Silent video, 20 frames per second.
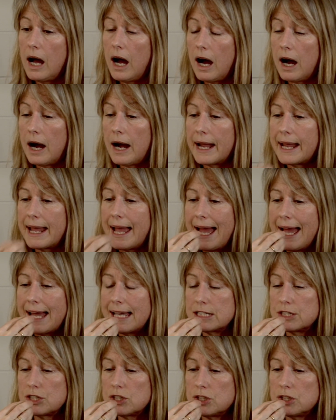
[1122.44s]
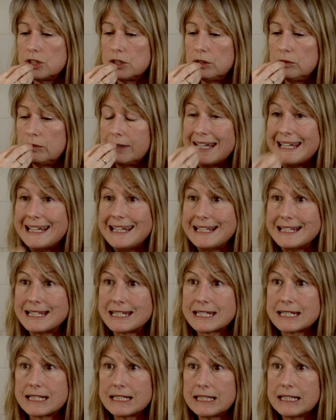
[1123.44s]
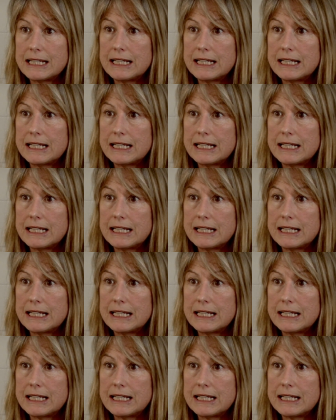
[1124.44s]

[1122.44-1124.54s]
I had to eat